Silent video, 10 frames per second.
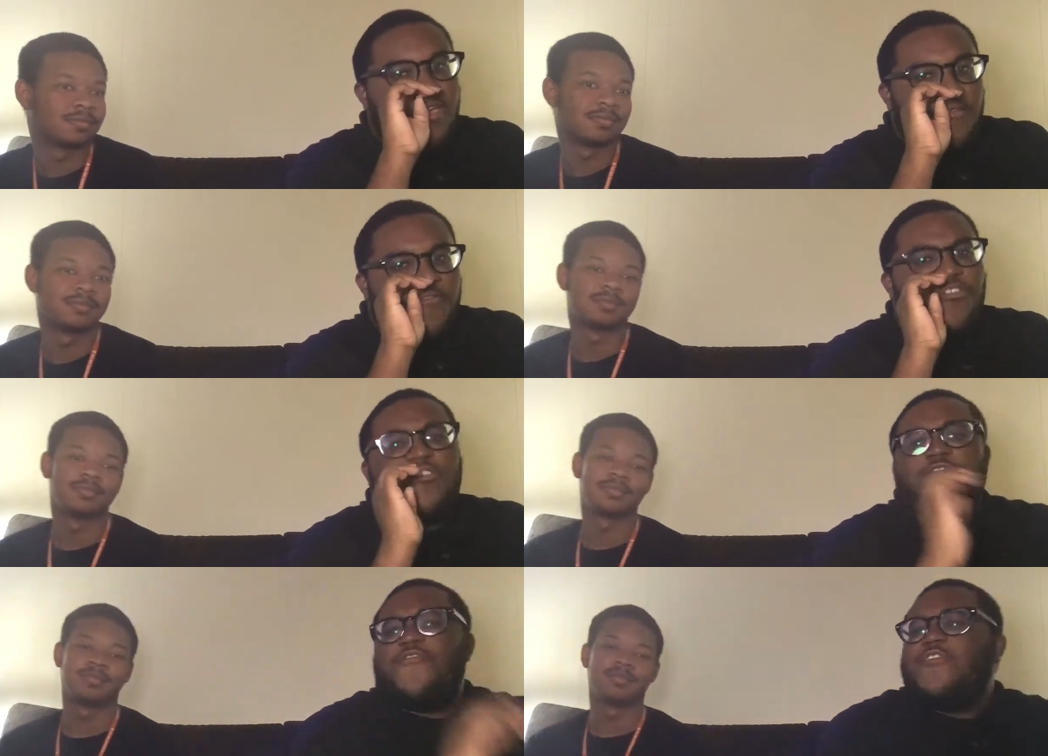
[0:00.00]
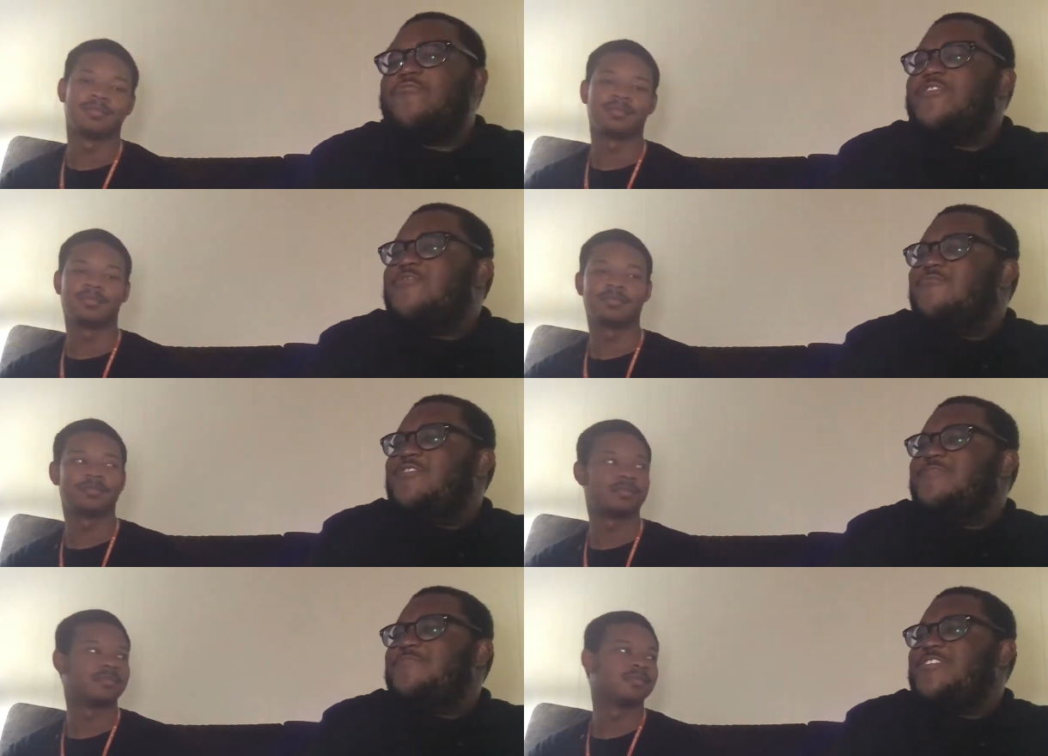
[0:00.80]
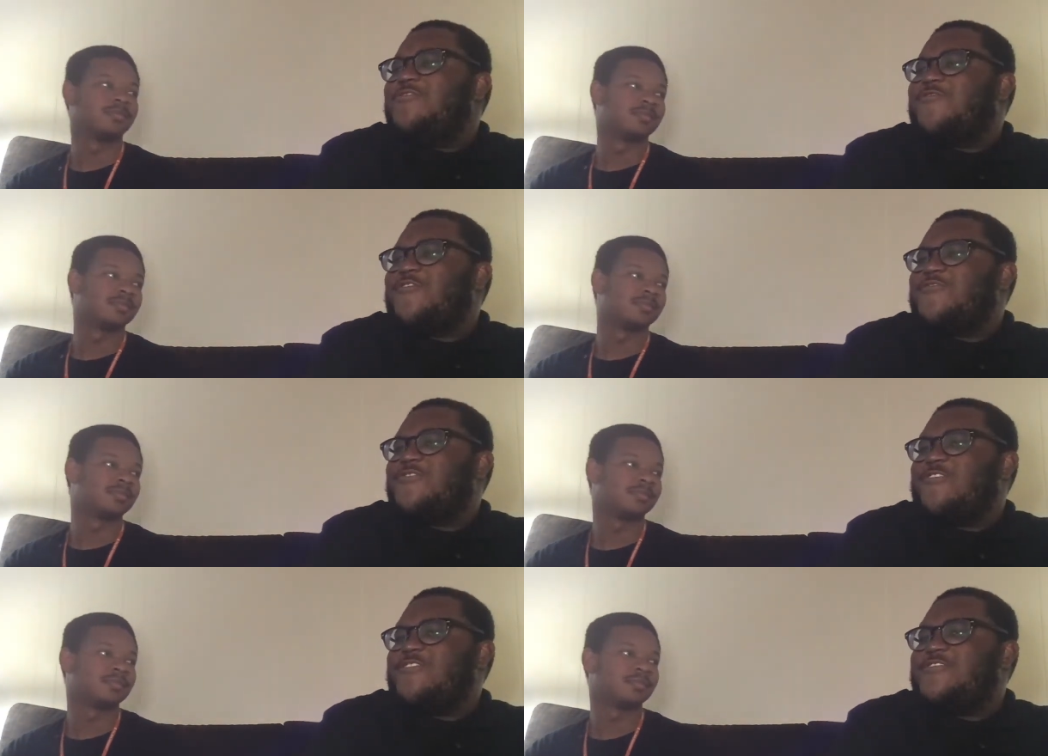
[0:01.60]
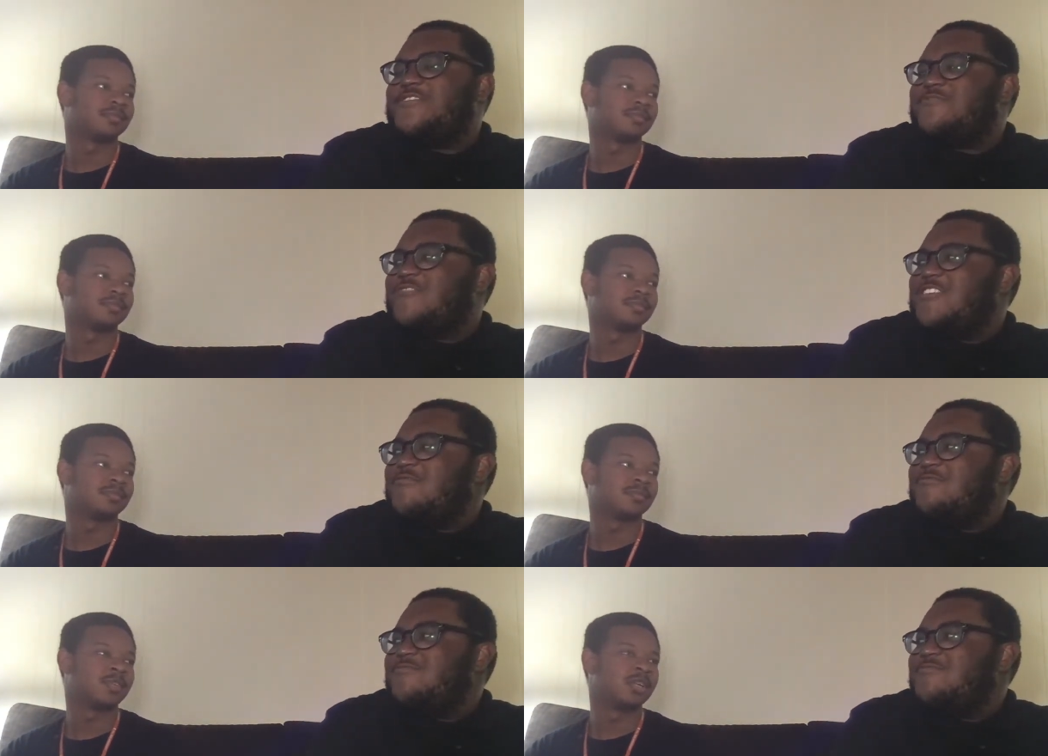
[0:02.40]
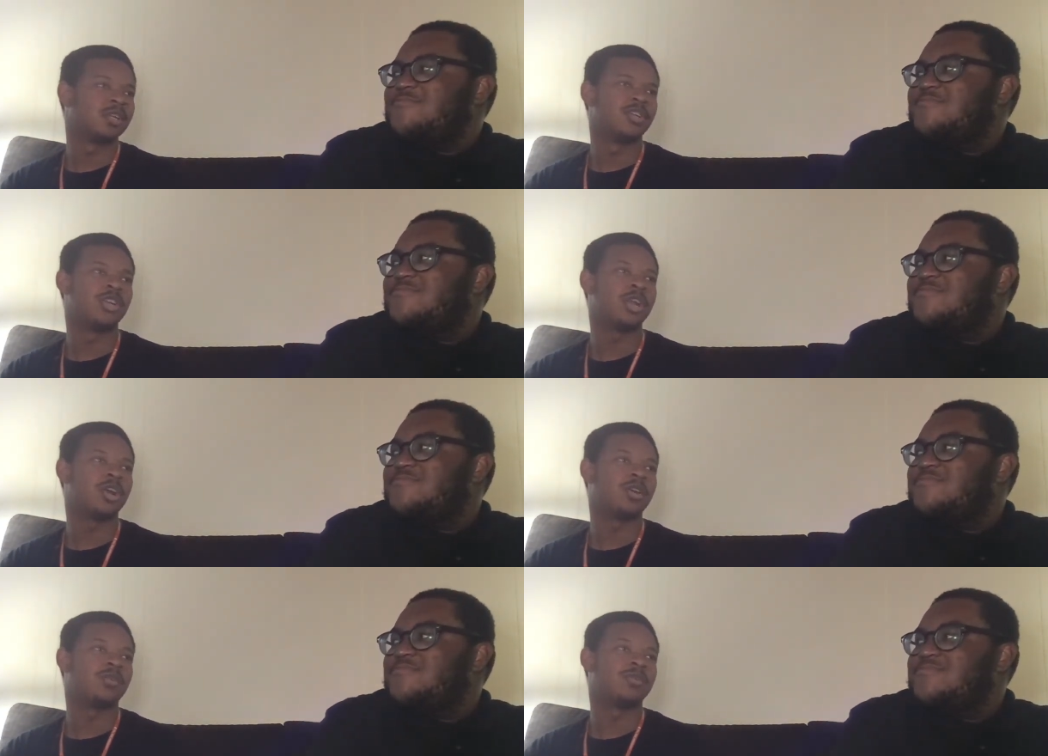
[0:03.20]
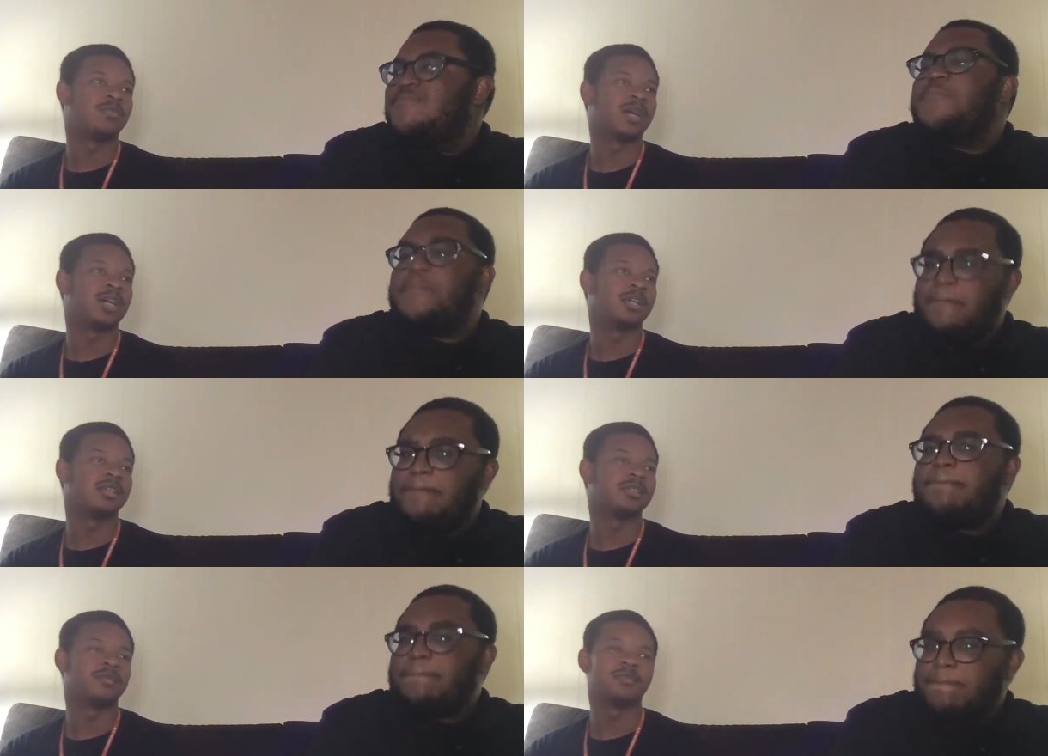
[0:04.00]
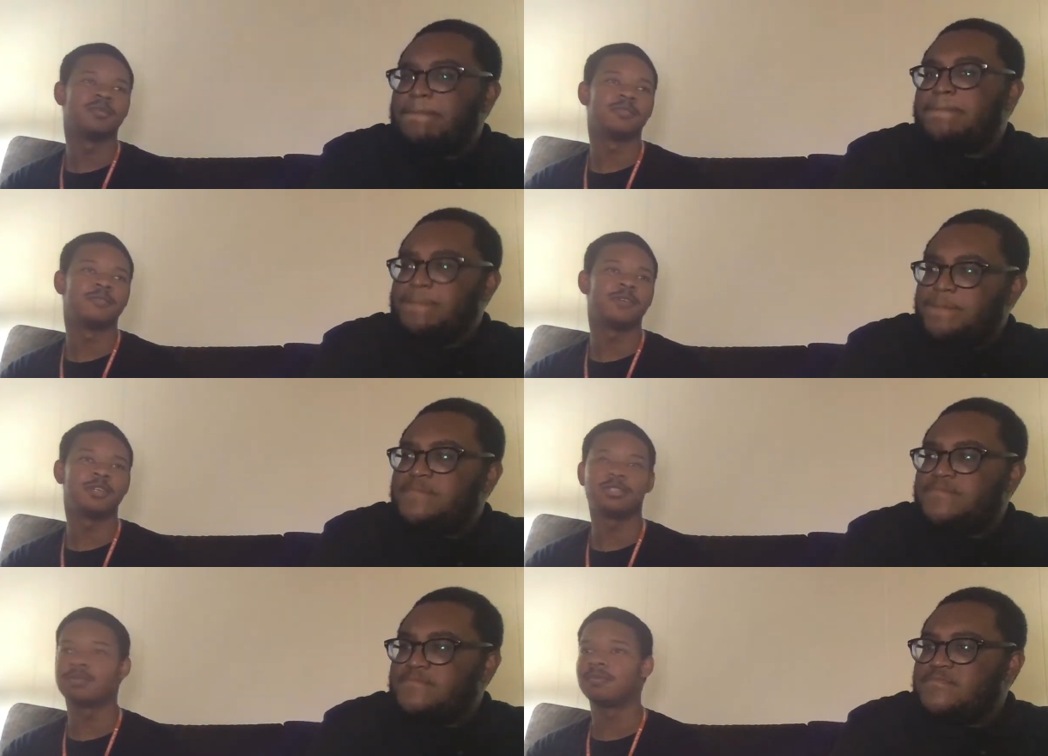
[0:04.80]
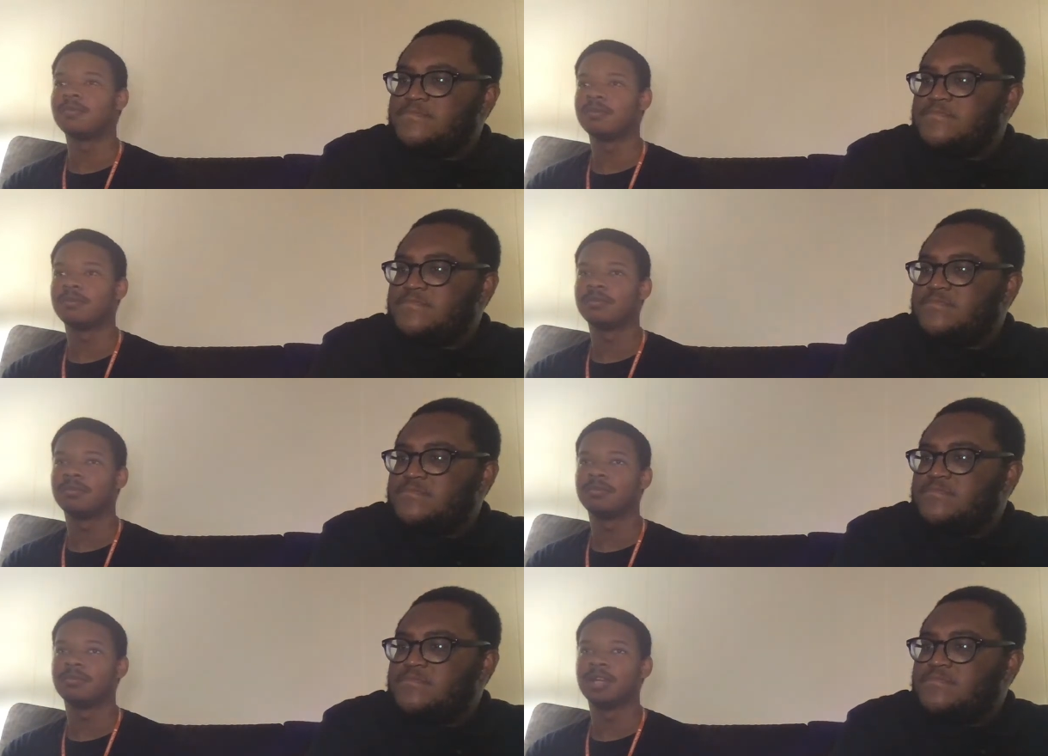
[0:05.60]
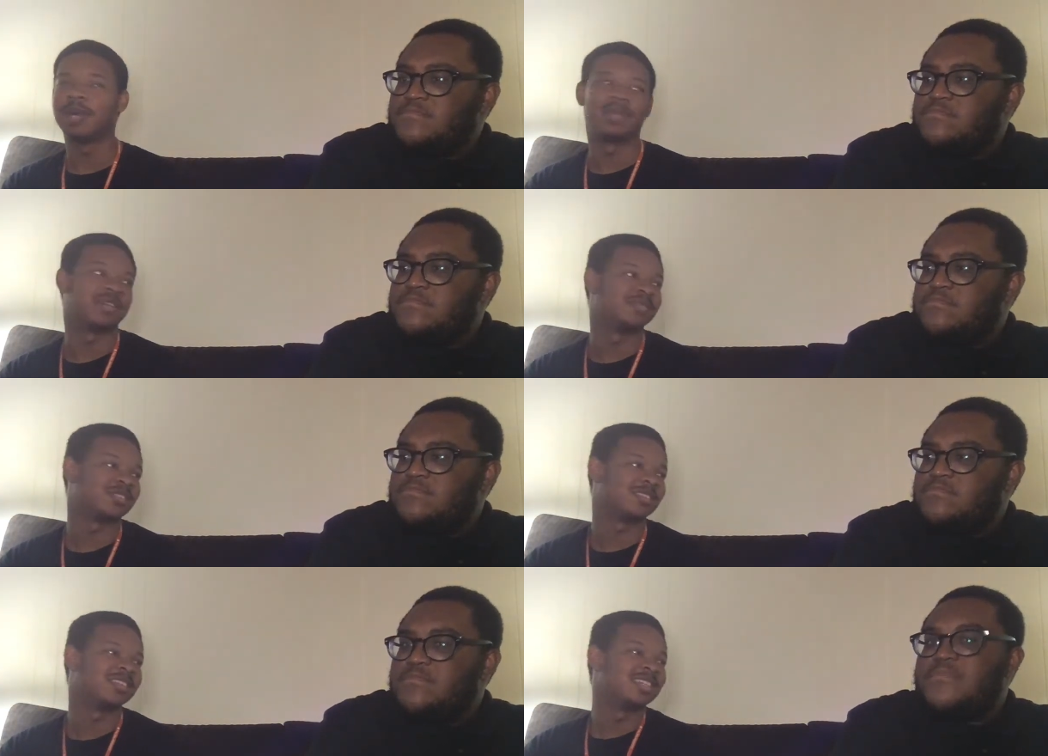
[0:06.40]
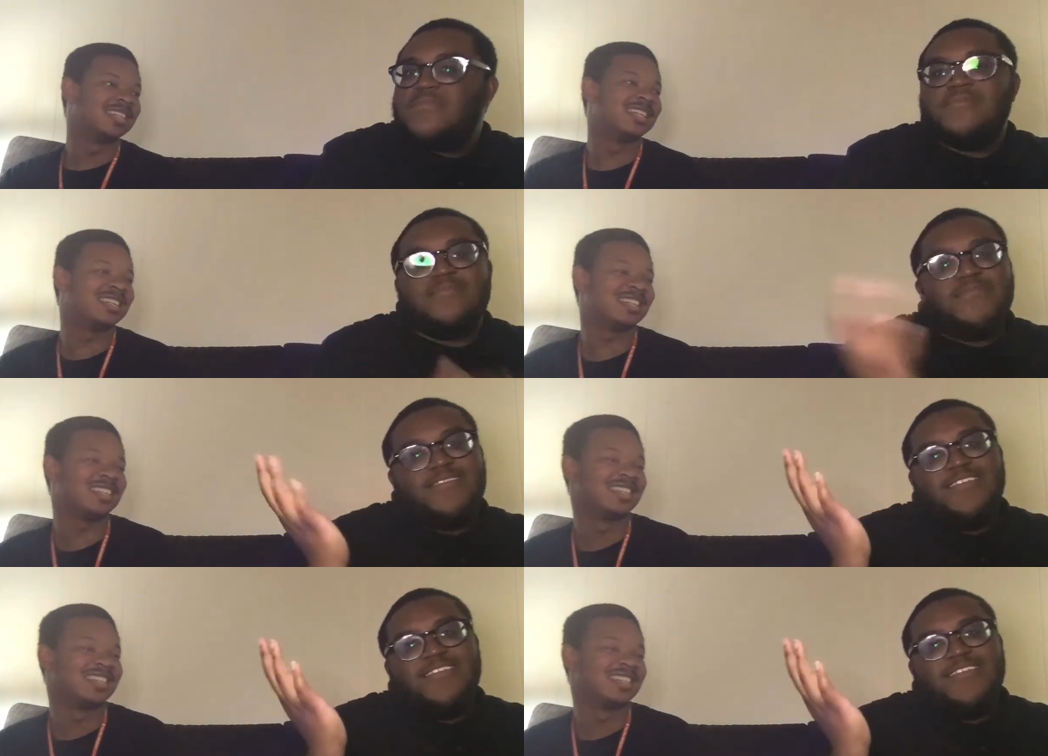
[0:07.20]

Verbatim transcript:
Speaker 1: for your fir- would it, would it be your first artist as well? No, my
Speaker 2: first. I'm not even
Speaker 1: sure.